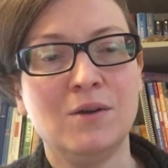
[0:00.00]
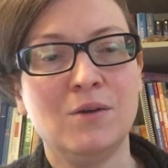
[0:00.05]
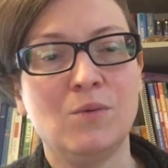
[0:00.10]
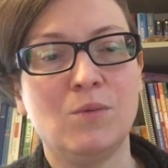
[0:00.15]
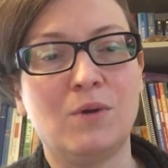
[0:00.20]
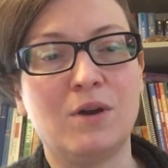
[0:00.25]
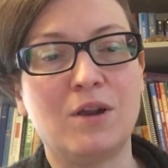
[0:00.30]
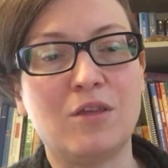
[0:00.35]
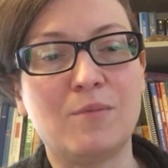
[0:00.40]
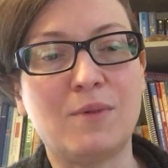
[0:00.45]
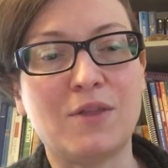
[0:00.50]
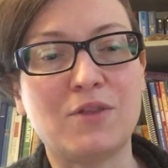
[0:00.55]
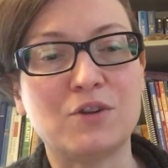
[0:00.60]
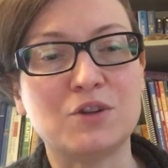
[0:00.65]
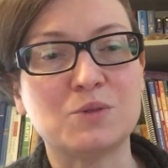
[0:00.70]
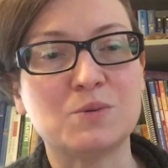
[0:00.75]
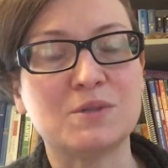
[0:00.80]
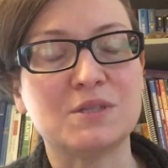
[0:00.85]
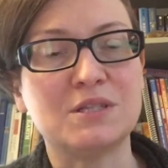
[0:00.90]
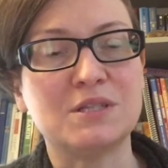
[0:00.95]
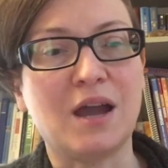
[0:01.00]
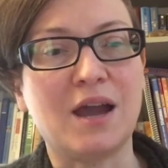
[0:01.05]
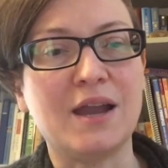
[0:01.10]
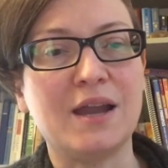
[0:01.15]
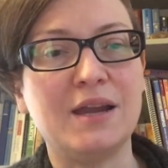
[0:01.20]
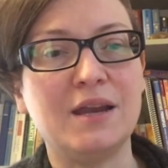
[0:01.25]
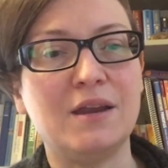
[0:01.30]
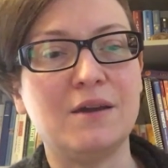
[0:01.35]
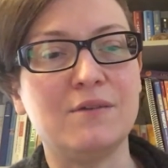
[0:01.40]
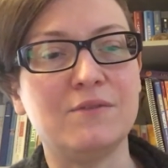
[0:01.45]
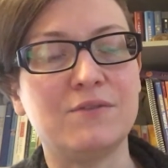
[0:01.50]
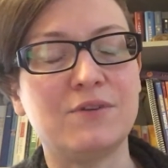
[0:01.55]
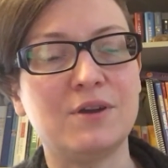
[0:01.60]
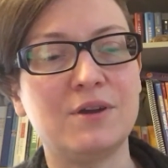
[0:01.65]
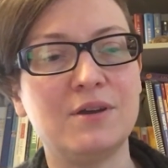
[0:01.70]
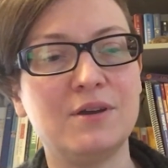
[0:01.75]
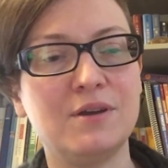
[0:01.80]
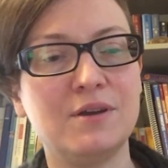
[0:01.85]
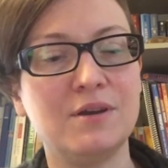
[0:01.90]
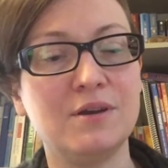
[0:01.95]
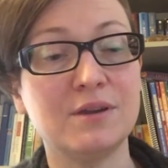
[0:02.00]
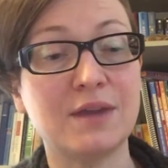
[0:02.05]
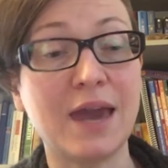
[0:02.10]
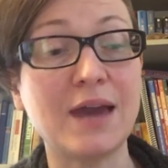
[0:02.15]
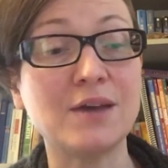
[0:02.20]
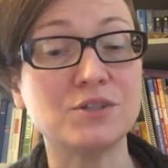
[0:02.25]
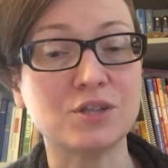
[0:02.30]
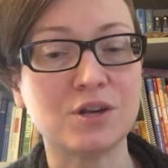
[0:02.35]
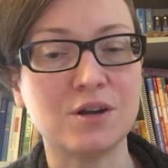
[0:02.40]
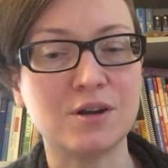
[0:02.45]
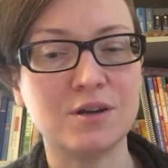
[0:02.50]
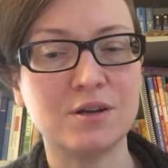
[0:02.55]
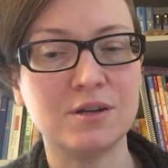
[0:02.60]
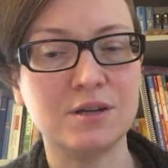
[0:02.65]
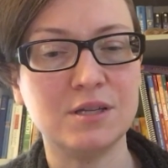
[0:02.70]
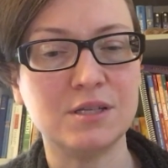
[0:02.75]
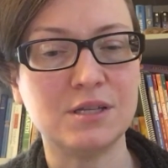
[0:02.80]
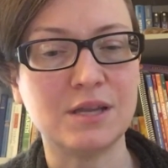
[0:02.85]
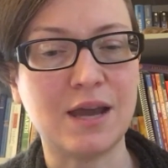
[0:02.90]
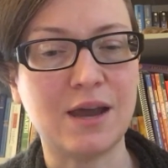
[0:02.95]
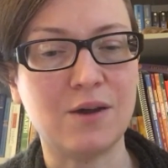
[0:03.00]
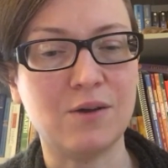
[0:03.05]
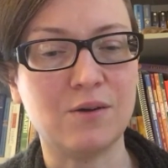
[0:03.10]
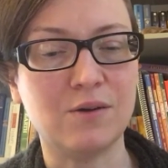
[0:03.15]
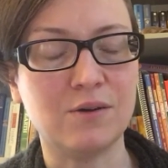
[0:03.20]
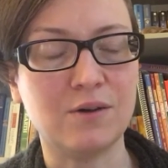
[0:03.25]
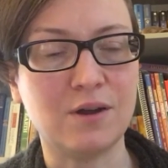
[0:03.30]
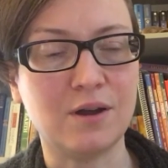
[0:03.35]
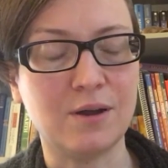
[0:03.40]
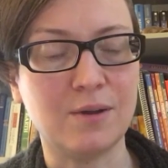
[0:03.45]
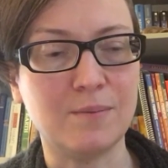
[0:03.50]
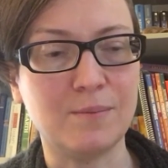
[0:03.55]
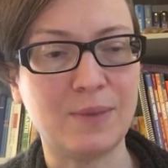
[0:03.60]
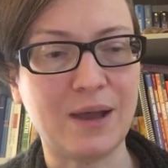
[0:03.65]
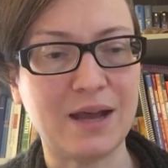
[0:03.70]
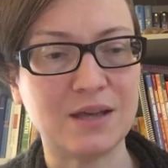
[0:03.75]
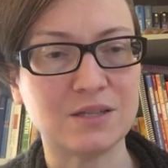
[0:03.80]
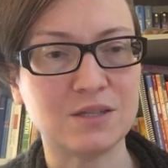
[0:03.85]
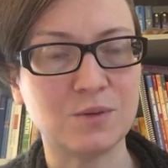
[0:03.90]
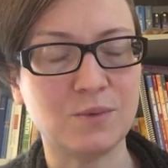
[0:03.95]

One of the mothers was dying of cancer, is now um, passed